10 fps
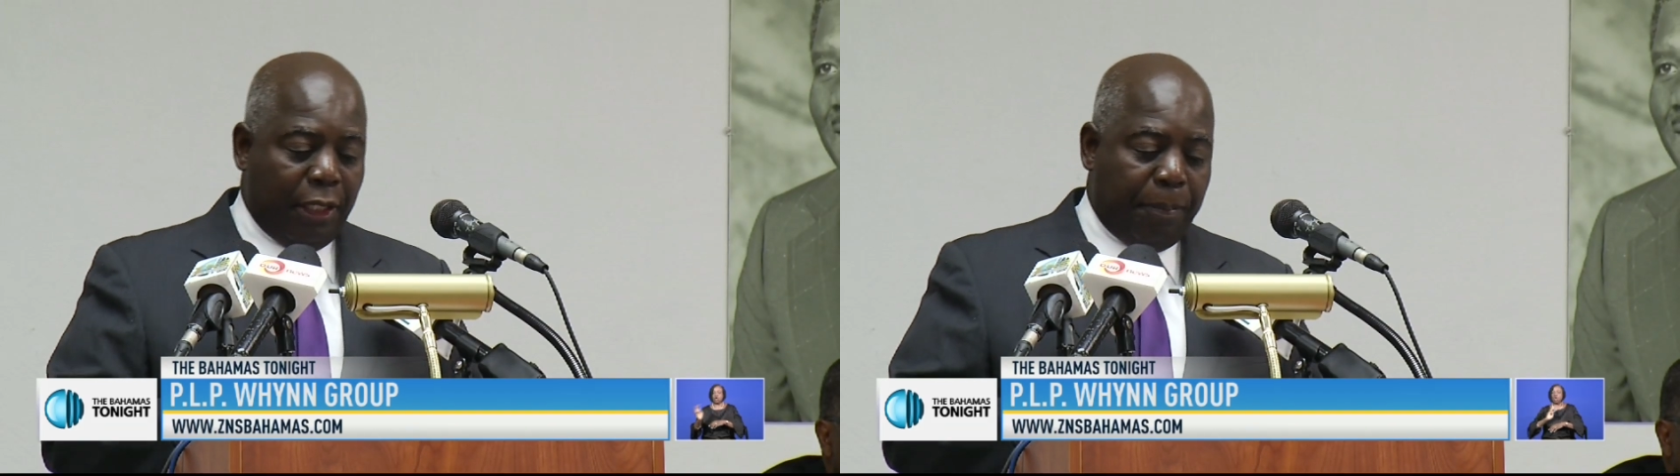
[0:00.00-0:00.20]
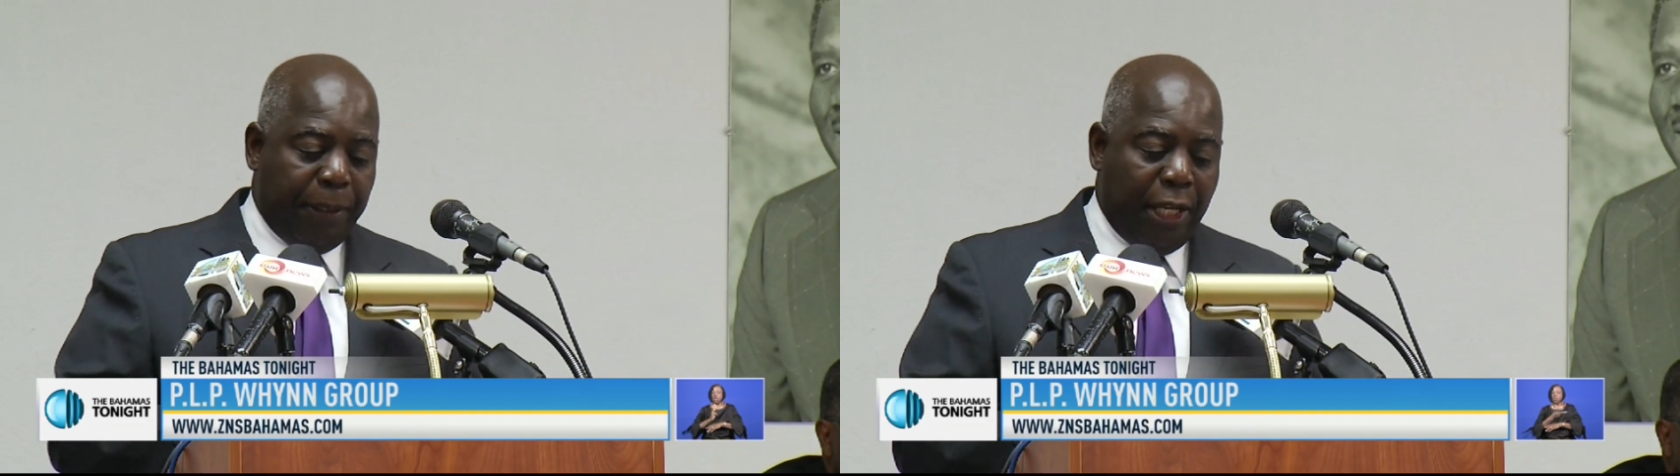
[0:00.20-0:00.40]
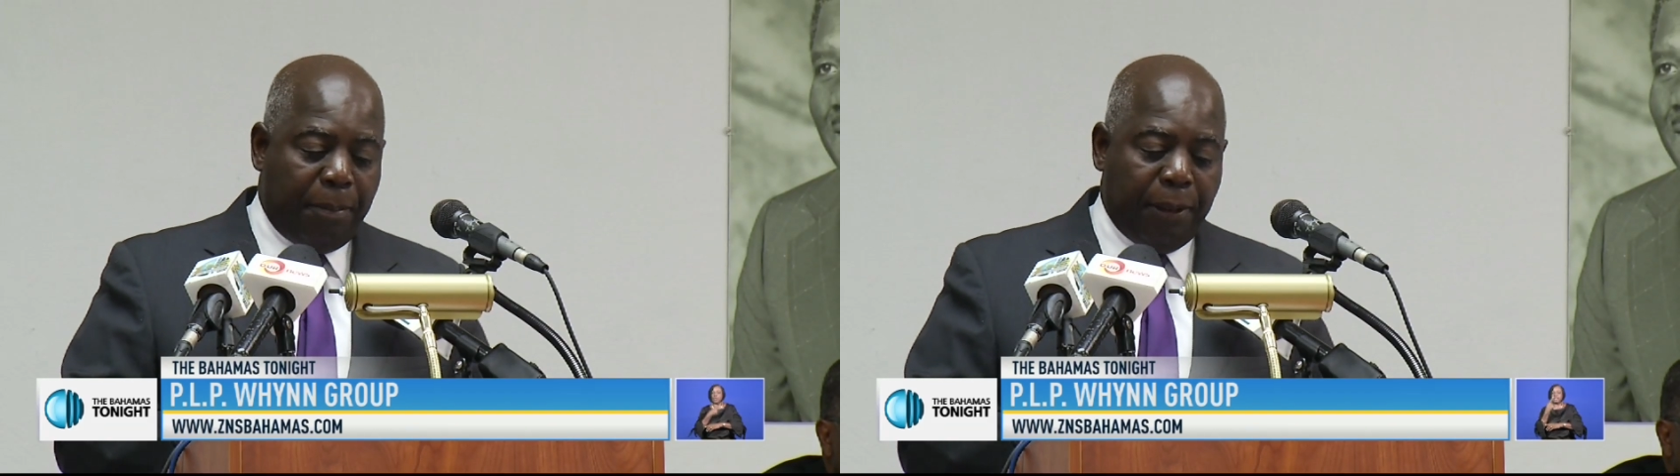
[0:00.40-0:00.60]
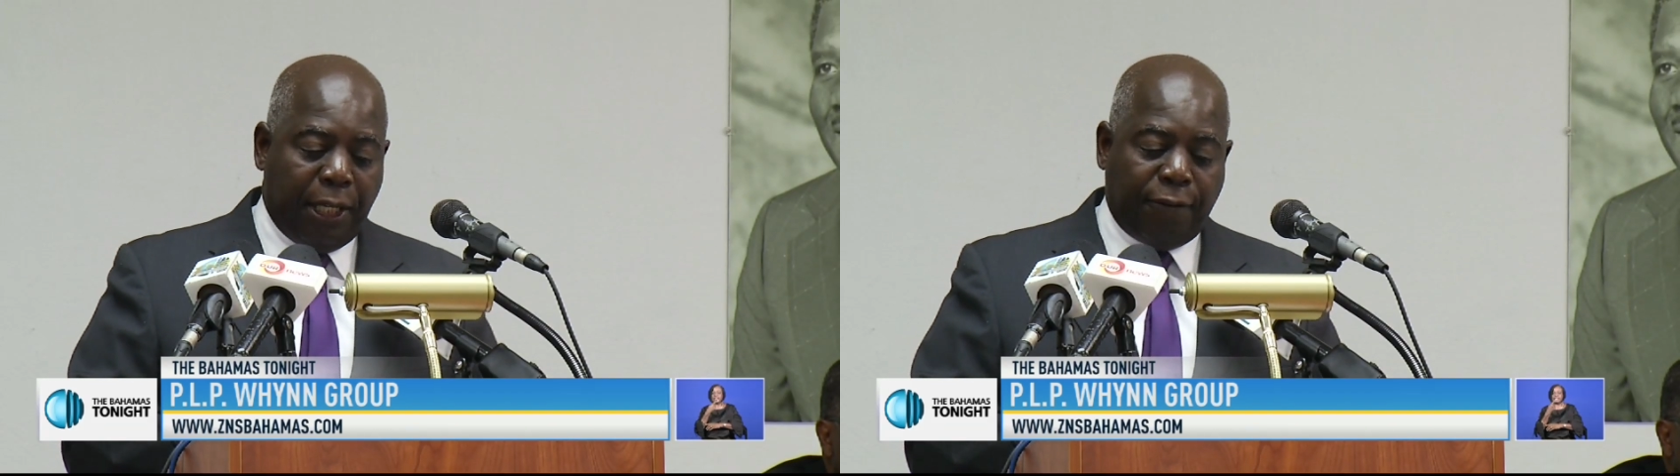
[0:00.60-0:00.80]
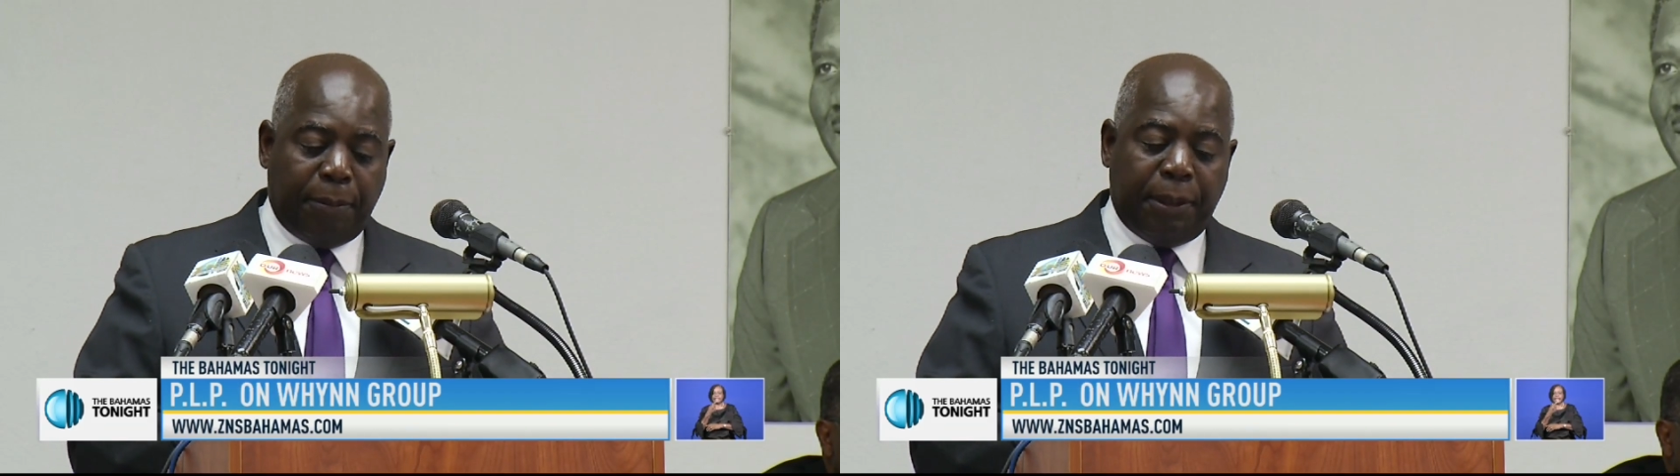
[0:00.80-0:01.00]
the PLP
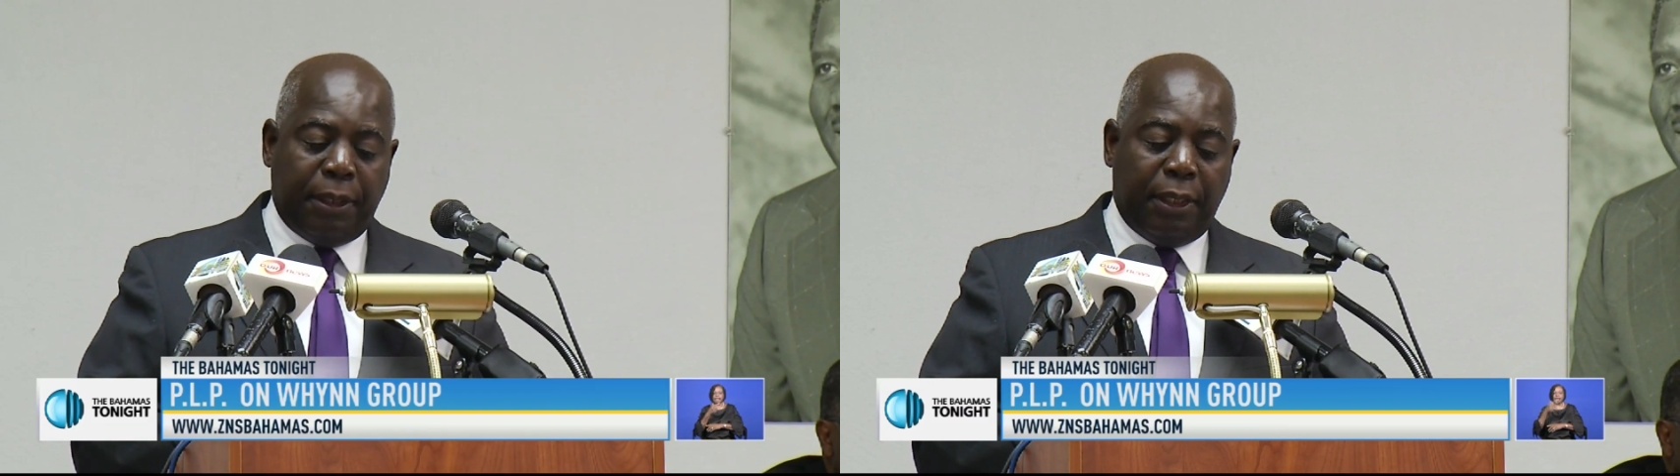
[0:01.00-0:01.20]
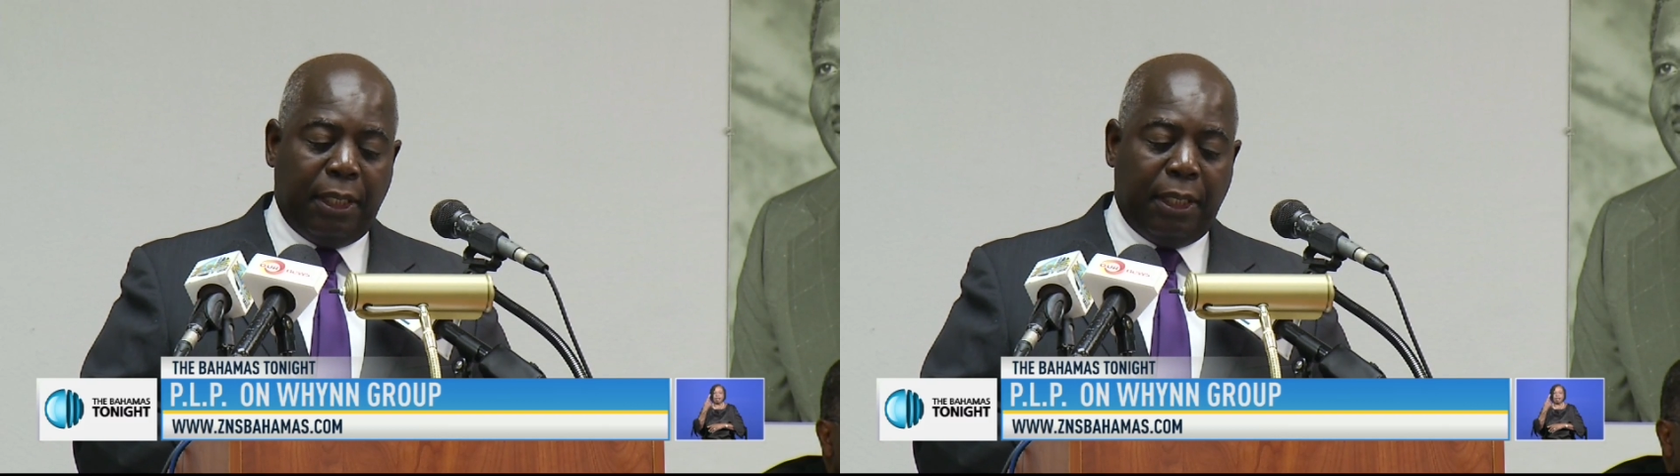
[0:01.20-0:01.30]
government